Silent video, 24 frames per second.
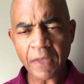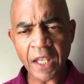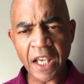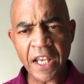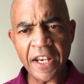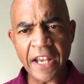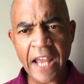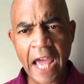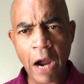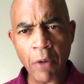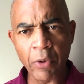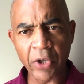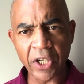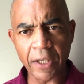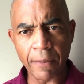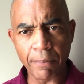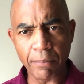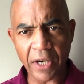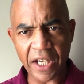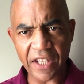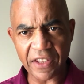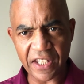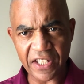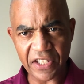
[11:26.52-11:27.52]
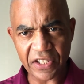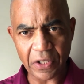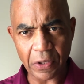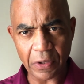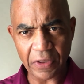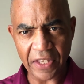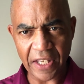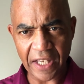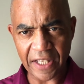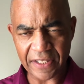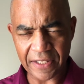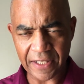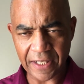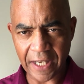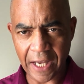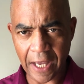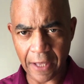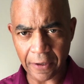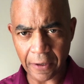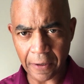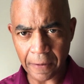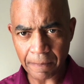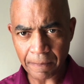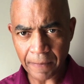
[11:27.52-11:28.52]
And now we're going to bring these two things
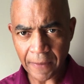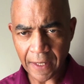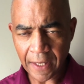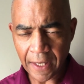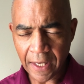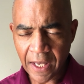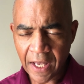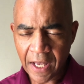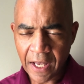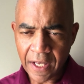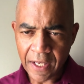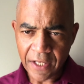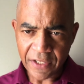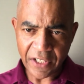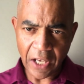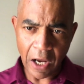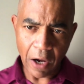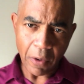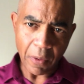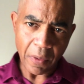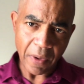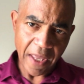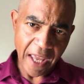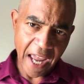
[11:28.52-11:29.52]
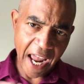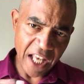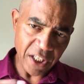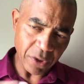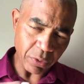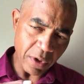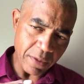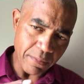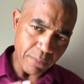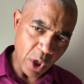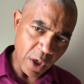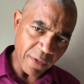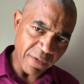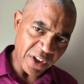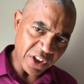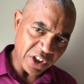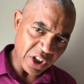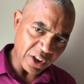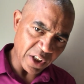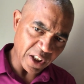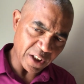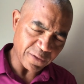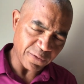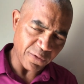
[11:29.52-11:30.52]
together. So as we move
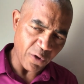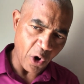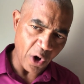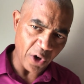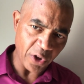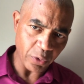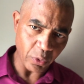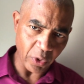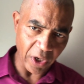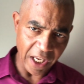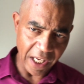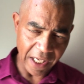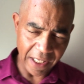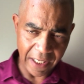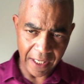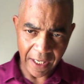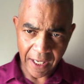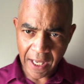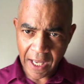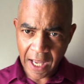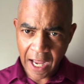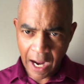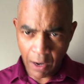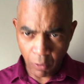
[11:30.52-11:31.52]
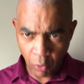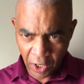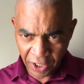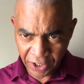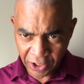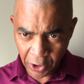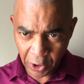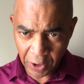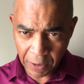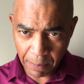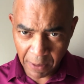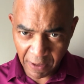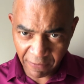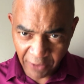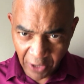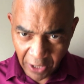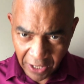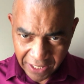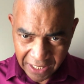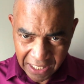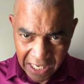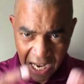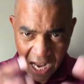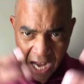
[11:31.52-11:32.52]
into this fourth week, I want you to be
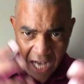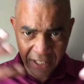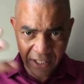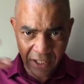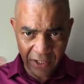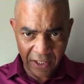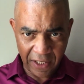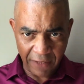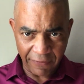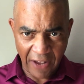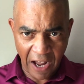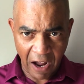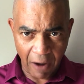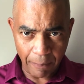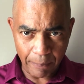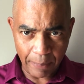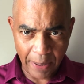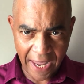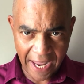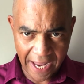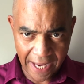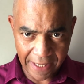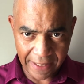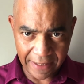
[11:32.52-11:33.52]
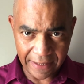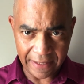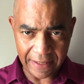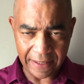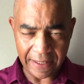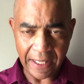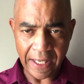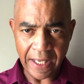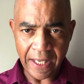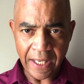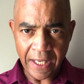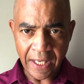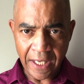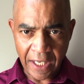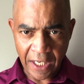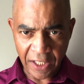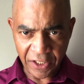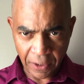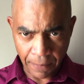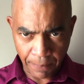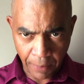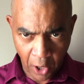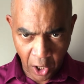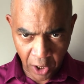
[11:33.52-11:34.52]
very conscious of how PACE
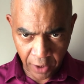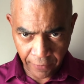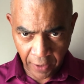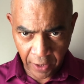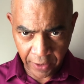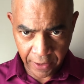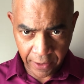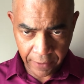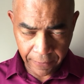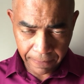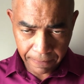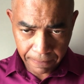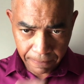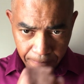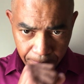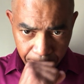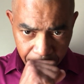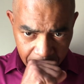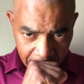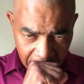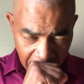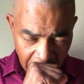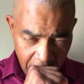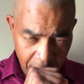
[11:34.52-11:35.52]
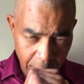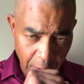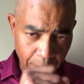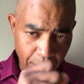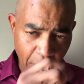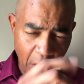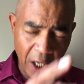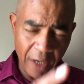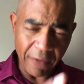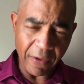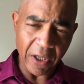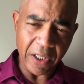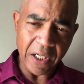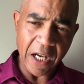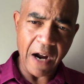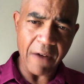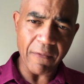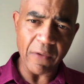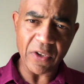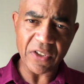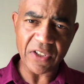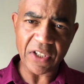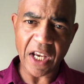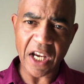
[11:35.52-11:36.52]
is a part of our
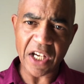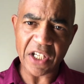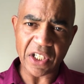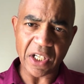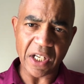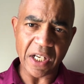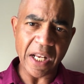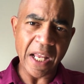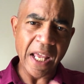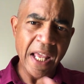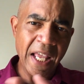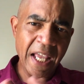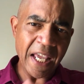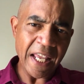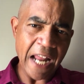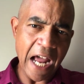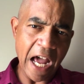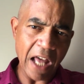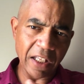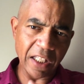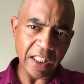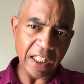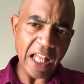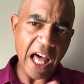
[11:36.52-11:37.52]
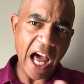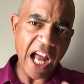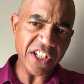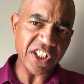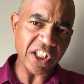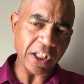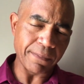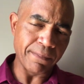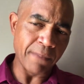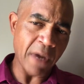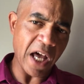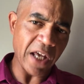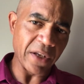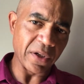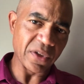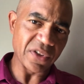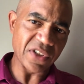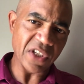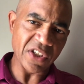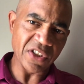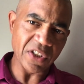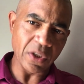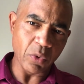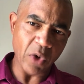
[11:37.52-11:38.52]
conversation, and how logic
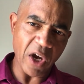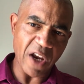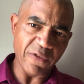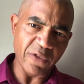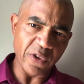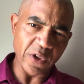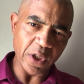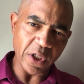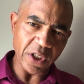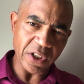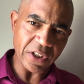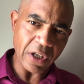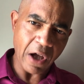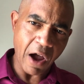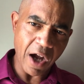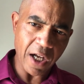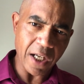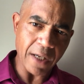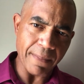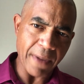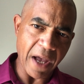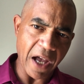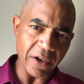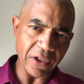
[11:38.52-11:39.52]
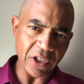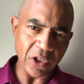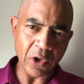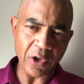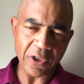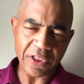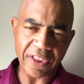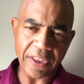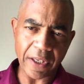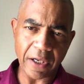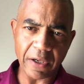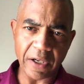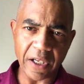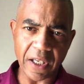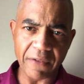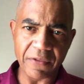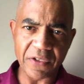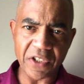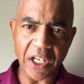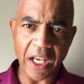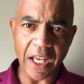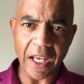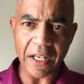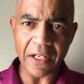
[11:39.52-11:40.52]
models is a way for you to talk about your theory of
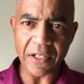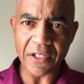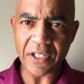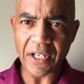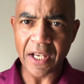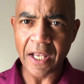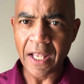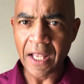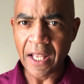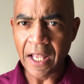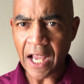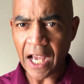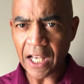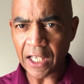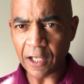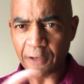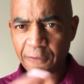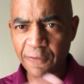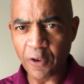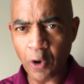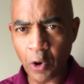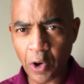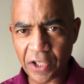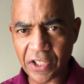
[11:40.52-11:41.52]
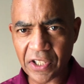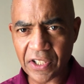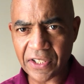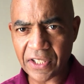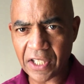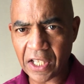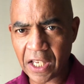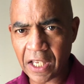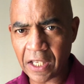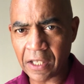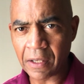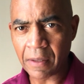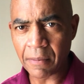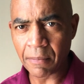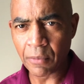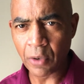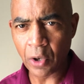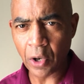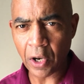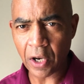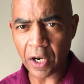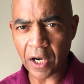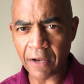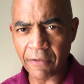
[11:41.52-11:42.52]
change. I look forward to seeing
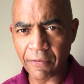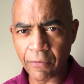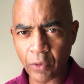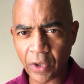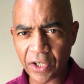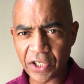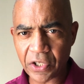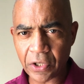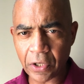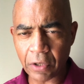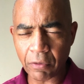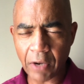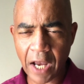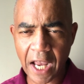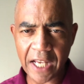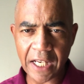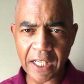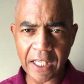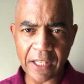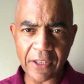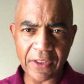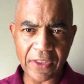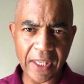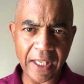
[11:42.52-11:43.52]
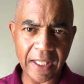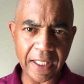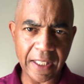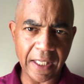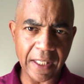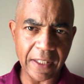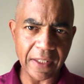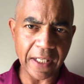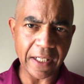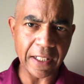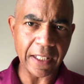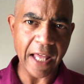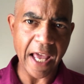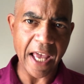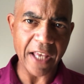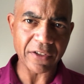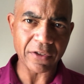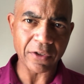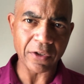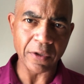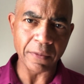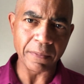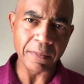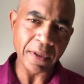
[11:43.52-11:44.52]
more of what you're writing and thinking in the
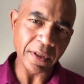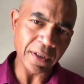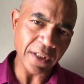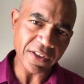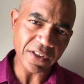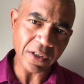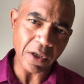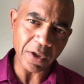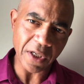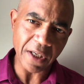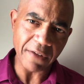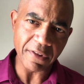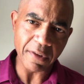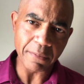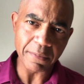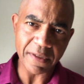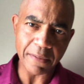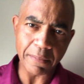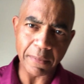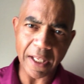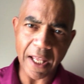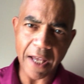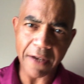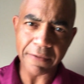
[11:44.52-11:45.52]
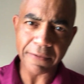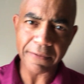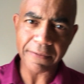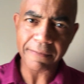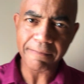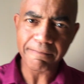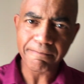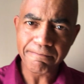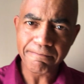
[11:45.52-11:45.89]
classroom. Let's go give them some love.